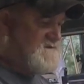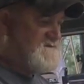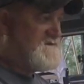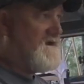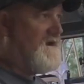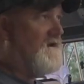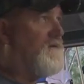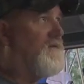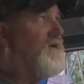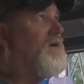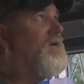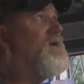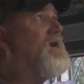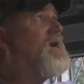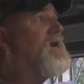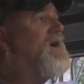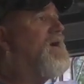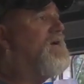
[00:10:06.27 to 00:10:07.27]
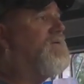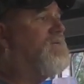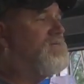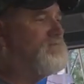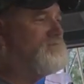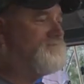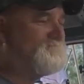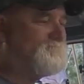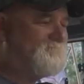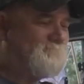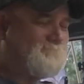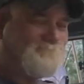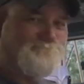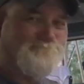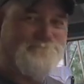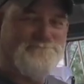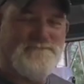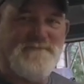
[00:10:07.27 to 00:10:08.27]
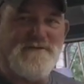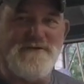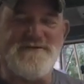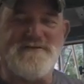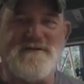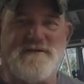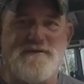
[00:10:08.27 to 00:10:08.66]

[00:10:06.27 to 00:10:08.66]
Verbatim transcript: So there you go. There's a